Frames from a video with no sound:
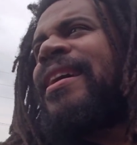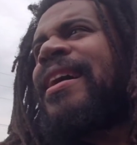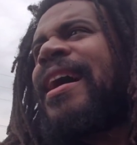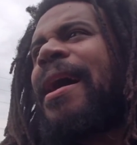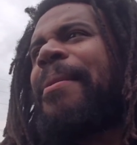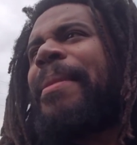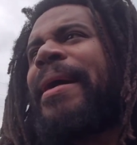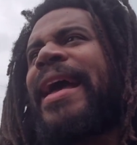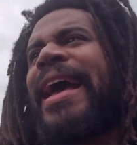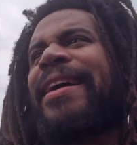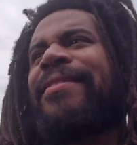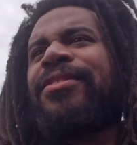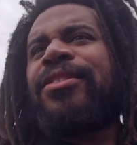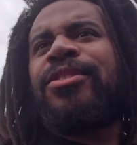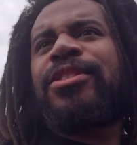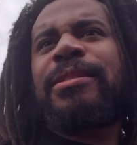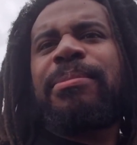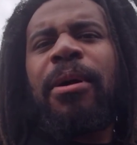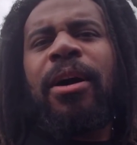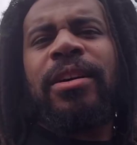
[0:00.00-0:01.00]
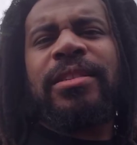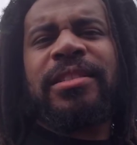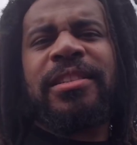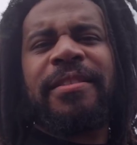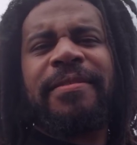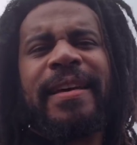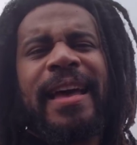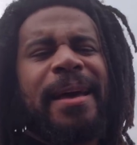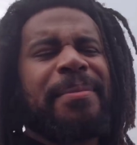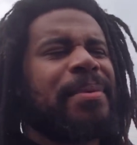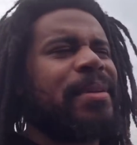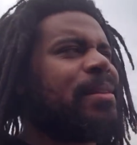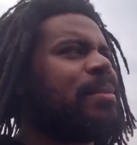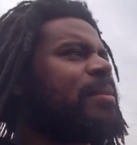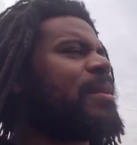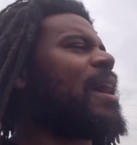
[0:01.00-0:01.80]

I may have a little small stuff happen.